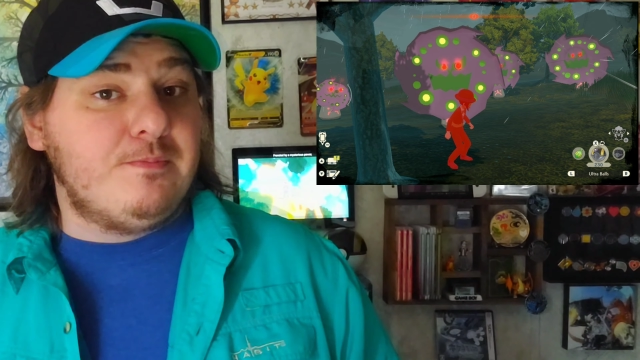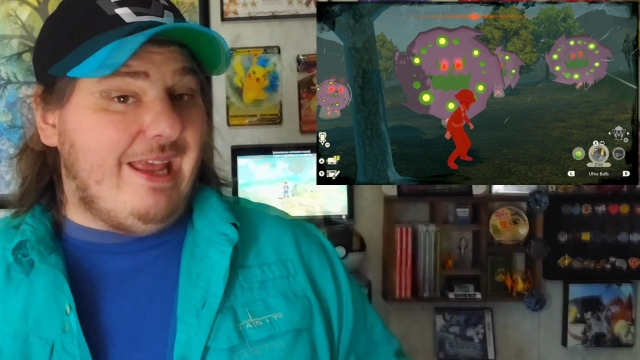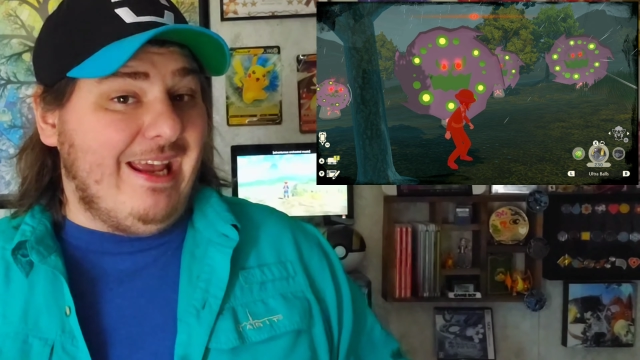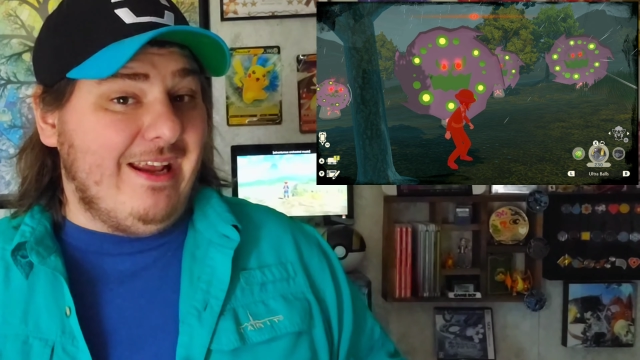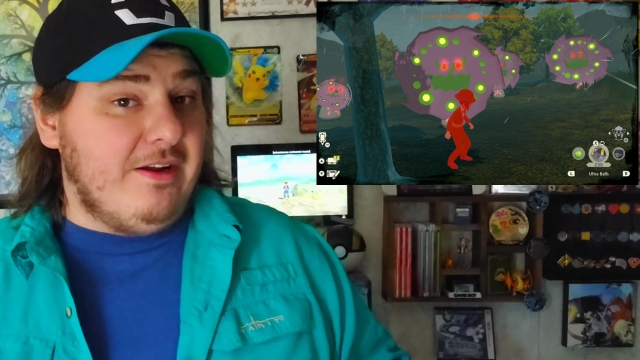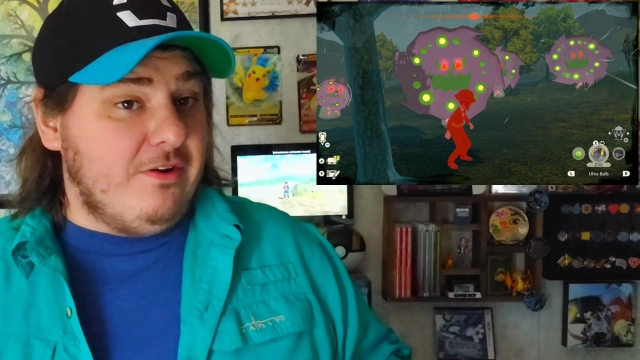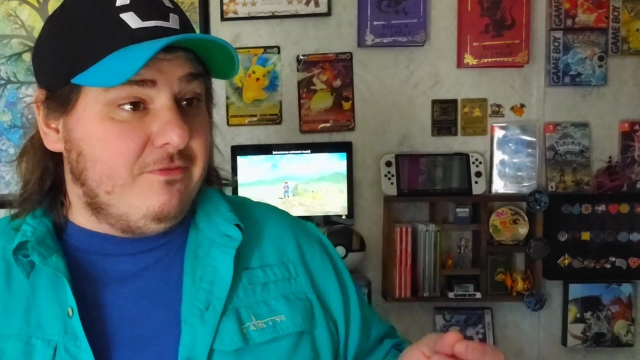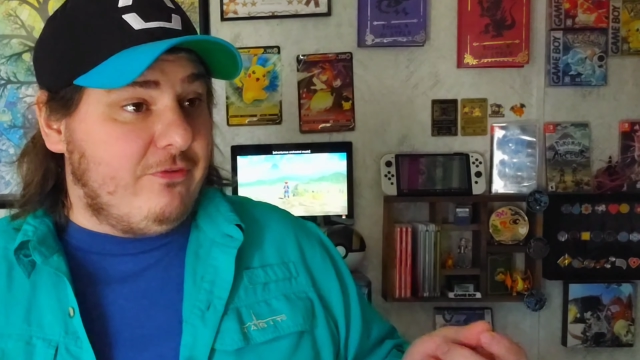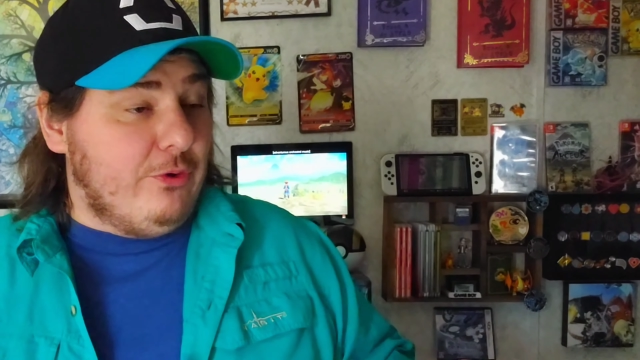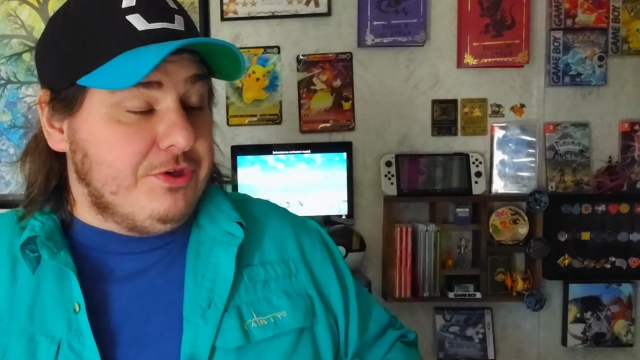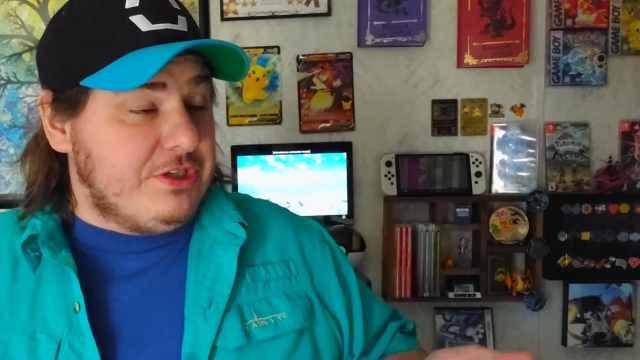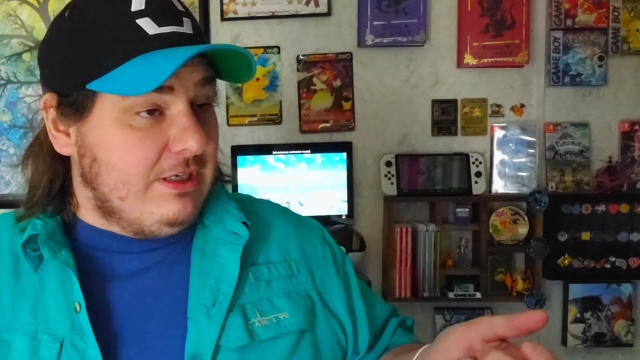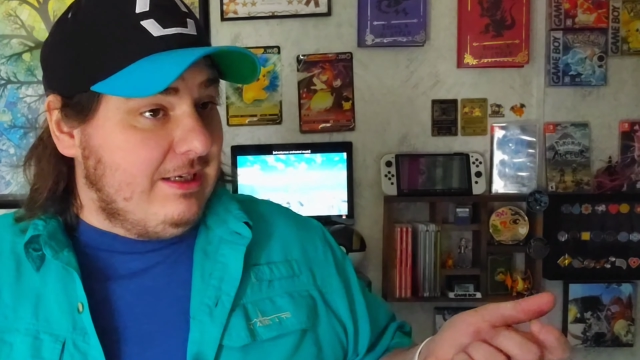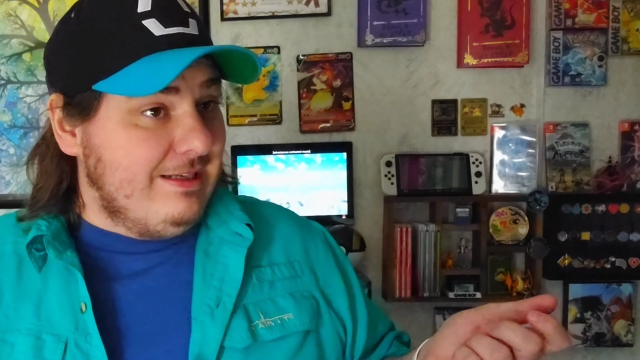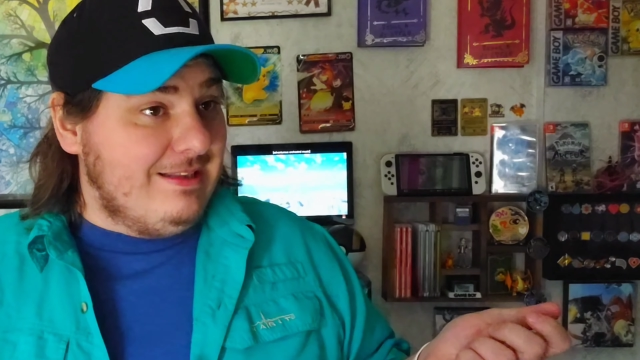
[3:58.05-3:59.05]
And
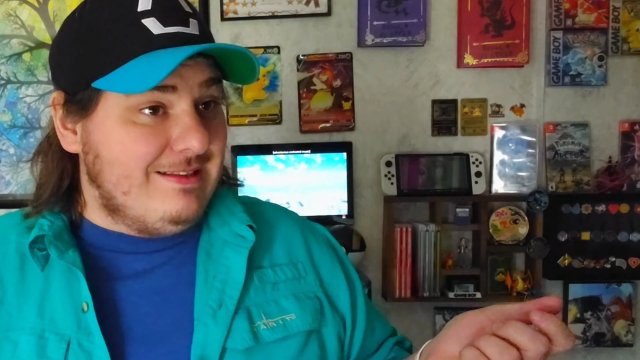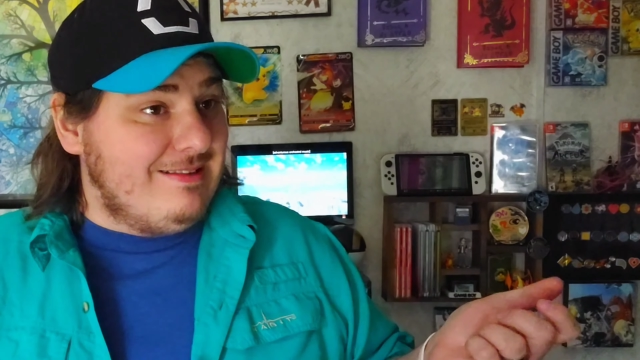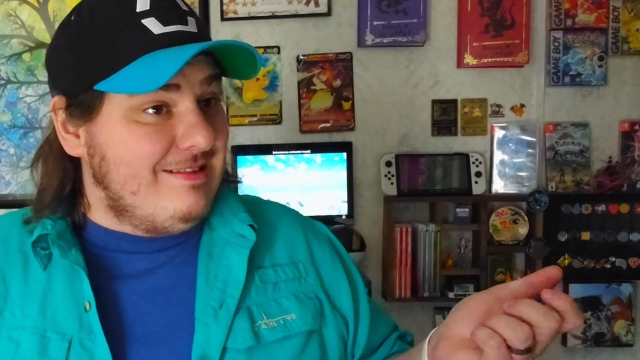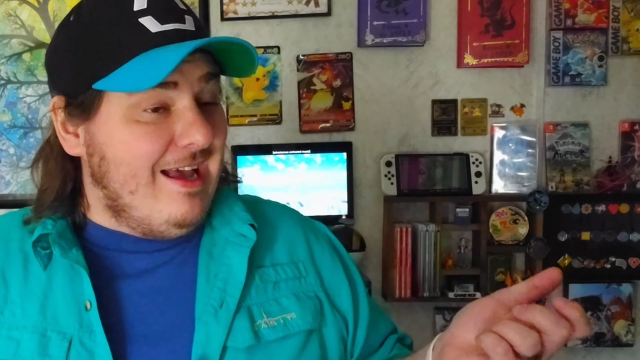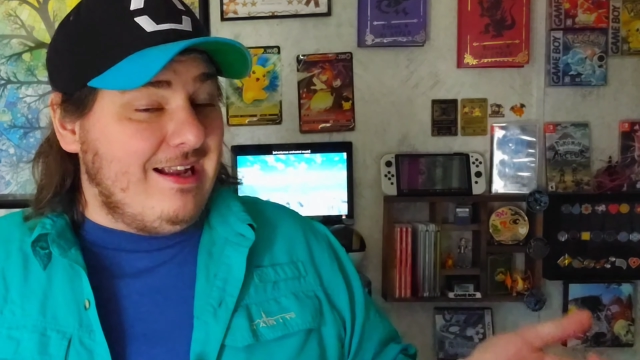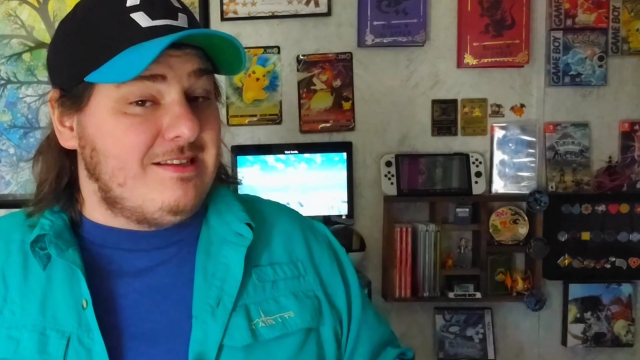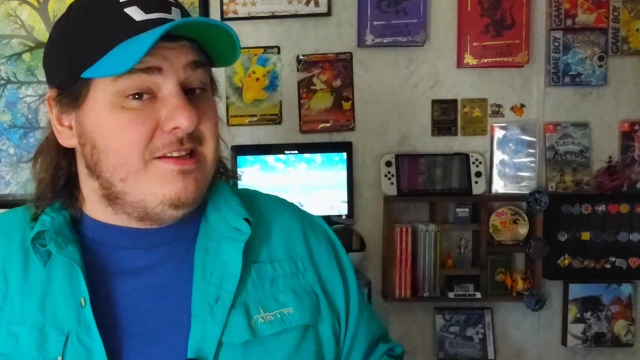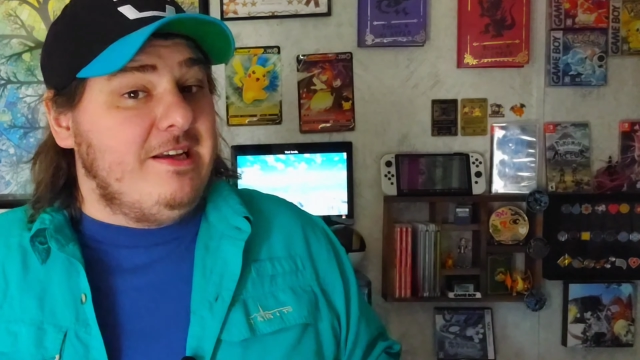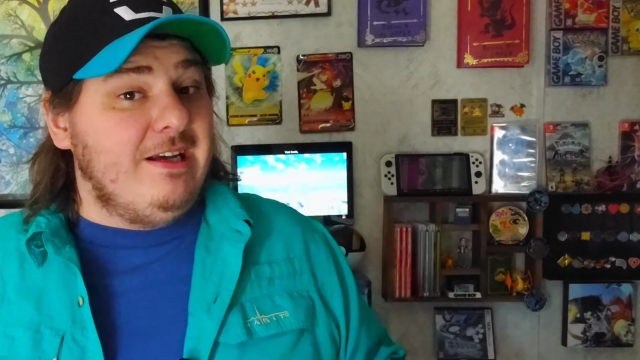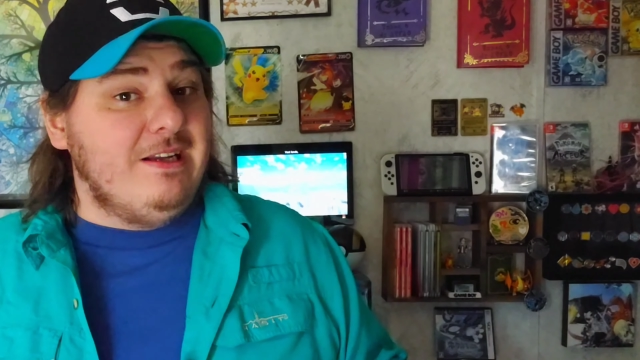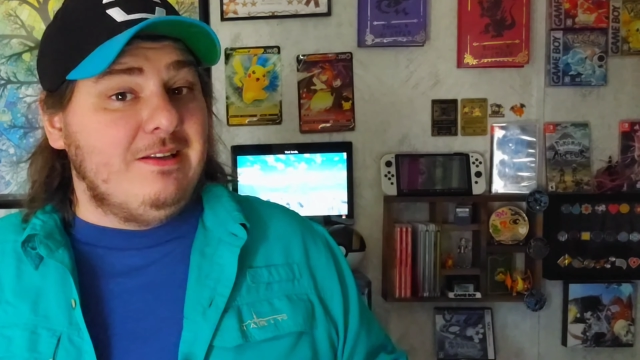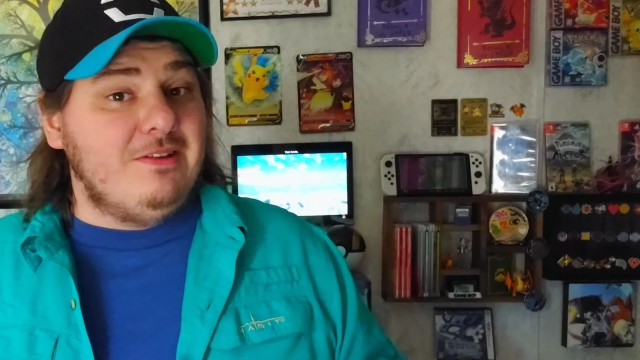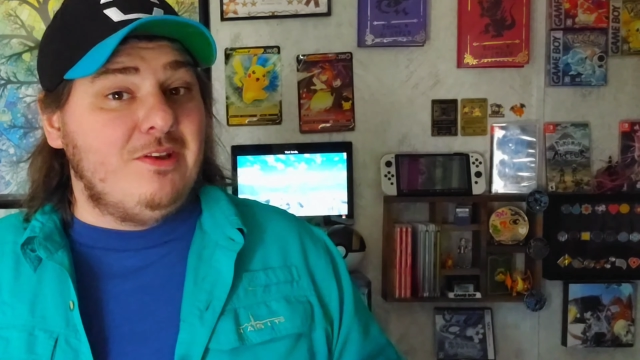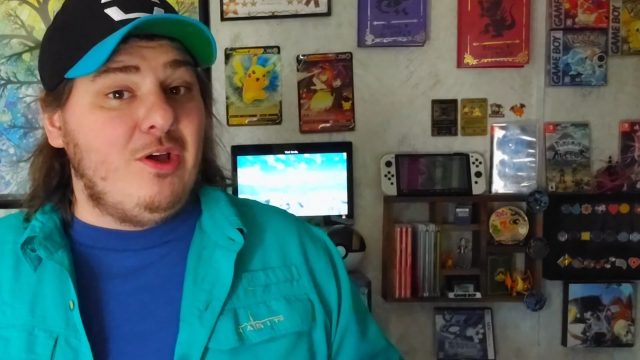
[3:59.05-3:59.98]
unfortunately, that's it.